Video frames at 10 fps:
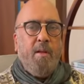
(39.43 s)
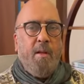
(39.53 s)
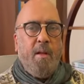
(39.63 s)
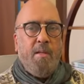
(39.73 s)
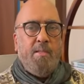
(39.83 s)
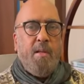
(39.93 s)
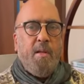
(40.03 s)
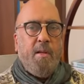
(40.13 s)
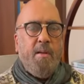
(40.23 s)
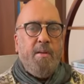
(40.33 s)
as they are
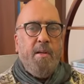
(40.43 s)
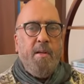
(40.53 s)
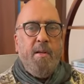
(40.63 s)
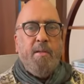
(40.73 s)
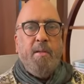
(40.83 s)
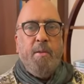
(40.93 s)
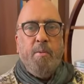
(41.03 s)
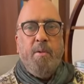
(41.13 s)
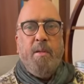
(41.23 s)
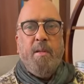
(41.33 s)
contained in the
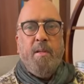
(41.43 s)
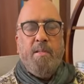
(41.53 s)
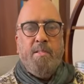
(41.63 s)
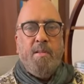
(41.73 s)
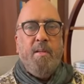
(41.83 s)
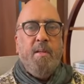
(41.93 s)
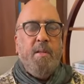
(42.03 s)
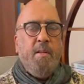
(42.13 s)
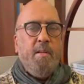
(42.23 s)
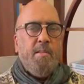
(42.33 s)
union list
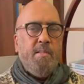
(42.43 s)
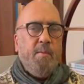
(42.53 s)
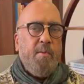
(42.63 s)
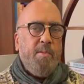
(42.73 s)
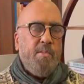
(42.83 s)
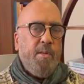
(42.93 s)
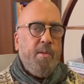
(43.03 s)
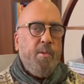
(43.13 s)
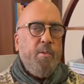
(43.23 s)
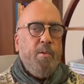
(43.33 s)
in the 7th
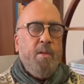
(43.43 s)
schedule,